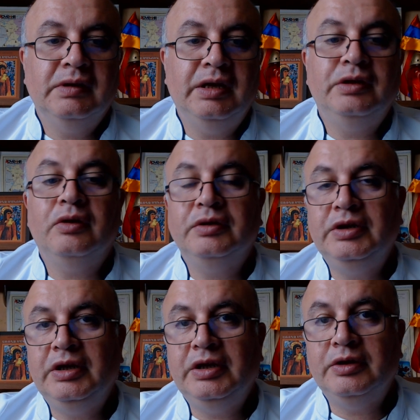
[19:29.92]
and
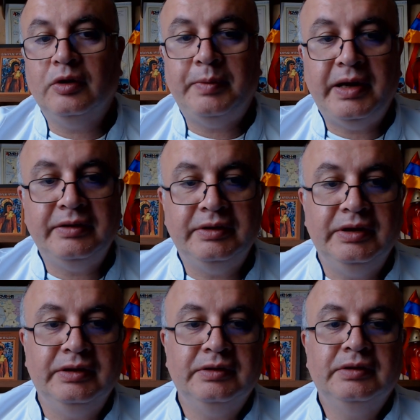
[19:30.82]

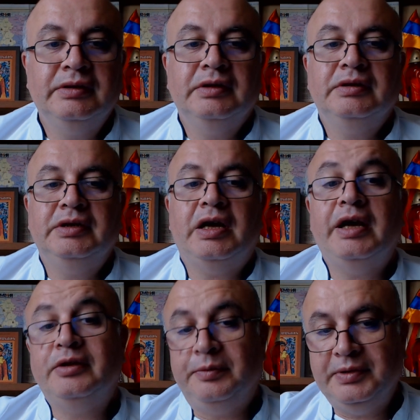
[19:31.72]
non-dihydropyridine
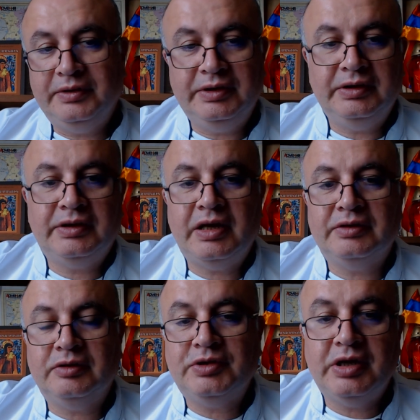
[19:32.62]
hydropyridine
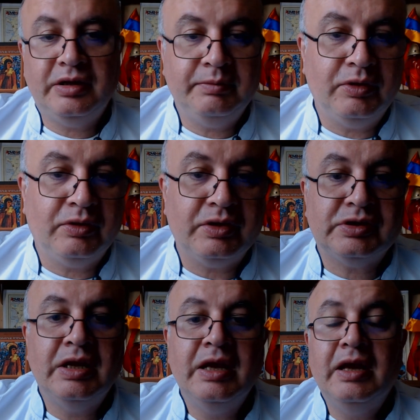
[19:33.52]
calcium channel
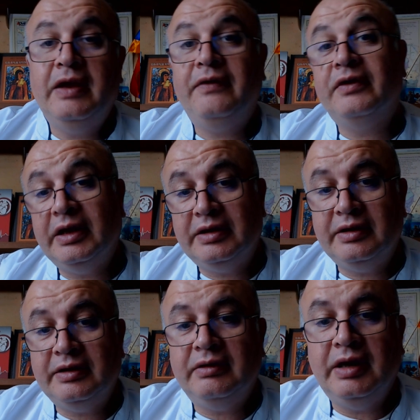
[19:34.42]
blockers have
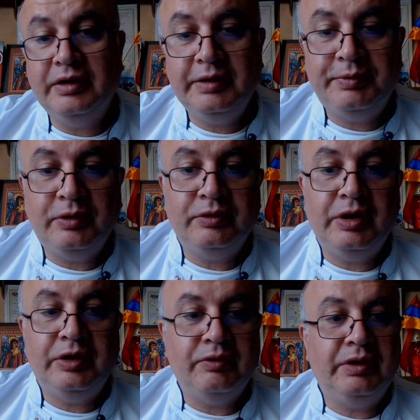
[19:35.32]
greater
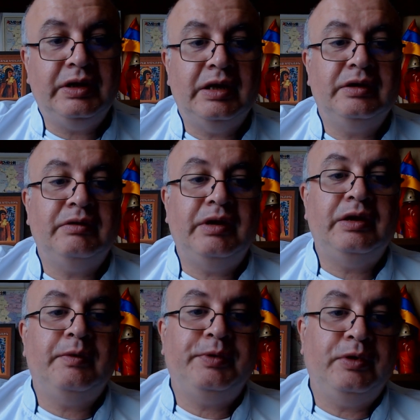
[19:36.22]
antiproteinuric and
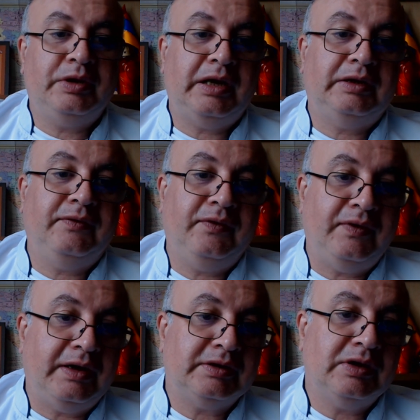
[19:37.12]
renoprotective
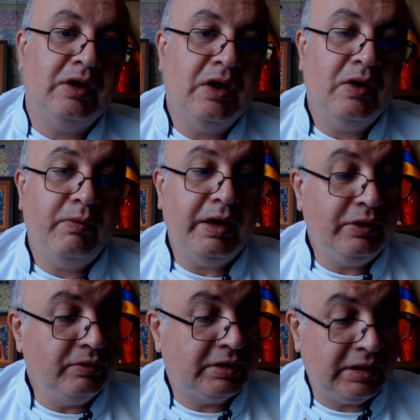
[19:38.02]
effects when
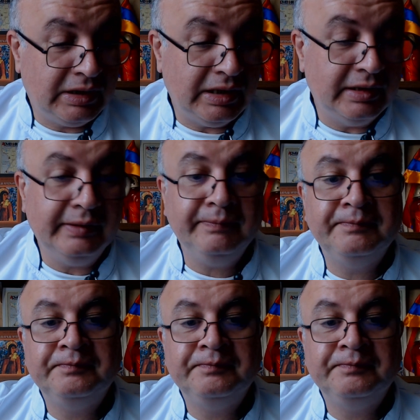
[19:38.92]
used together.